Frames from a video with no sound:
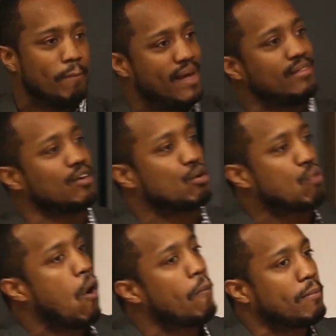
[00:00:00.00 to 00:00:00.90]
meant to
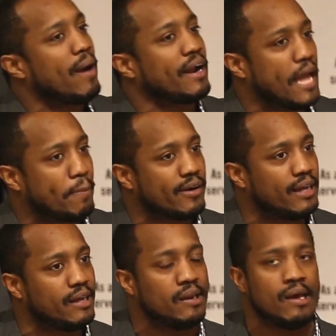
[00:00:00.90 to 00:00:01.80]
grow up in my
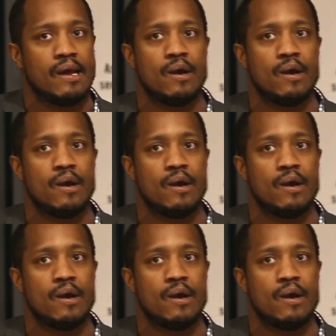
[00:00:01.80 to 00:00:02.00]
neighborhood,